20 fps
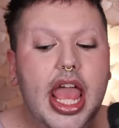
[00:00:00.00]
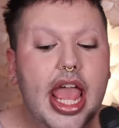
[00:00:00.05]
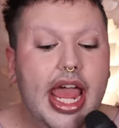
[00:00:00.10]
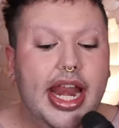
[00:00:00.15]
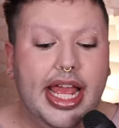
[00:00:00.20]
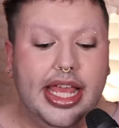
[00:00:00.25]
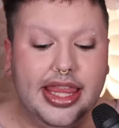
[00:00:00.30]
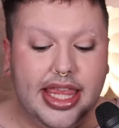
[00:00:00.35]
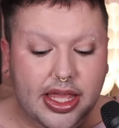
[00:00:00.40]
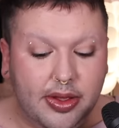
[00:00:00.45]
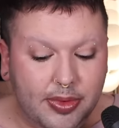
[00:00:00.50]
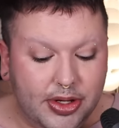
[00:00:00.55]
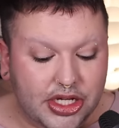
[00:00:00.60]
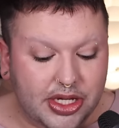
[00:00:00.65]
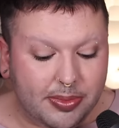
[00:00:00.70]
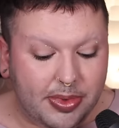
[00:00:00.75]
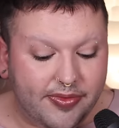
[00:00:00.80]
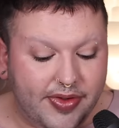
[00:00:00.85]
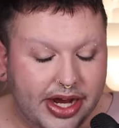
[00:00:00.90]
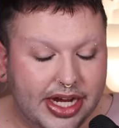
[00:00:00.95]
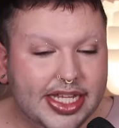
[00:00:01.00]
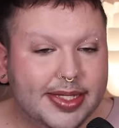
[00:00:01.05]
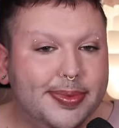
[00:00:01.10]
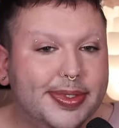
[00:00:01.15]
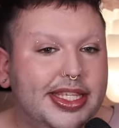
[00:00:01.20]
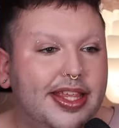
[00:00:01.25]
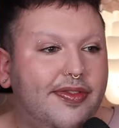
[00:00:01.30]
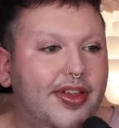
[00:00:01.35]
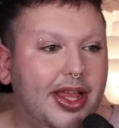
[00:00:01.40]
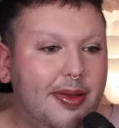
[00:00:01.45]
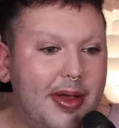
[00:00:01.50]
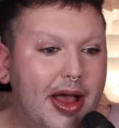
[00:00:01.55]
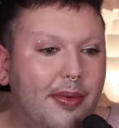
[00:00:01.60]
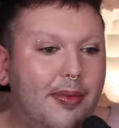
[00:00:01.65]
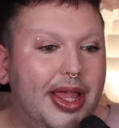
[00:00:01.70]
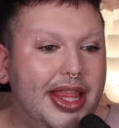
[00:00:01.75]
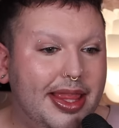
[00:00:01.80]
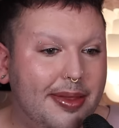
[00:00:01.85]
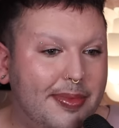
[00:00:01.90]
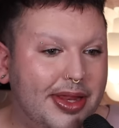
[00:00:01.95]
And I think we should be very specific about
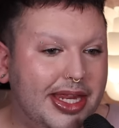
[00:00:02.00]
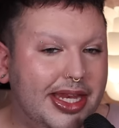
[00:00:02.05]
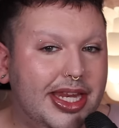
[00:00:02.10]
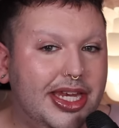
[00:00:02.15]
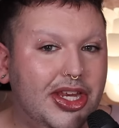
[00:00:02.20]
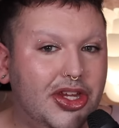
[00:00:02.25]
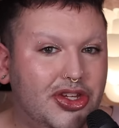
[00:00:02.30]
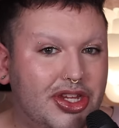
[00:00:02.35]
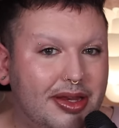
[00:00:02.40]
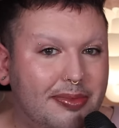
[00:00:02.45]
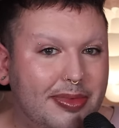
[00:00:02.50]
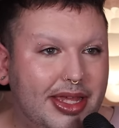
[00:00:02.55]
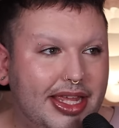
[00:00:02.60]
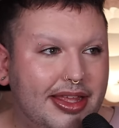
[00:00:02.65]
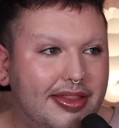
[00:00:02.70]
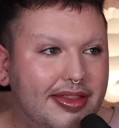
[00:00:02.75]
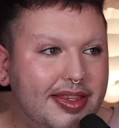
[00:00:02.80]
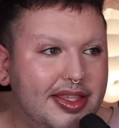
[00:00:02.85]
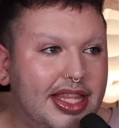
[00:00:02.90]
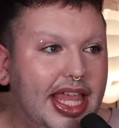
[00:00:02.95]
what limited edition means.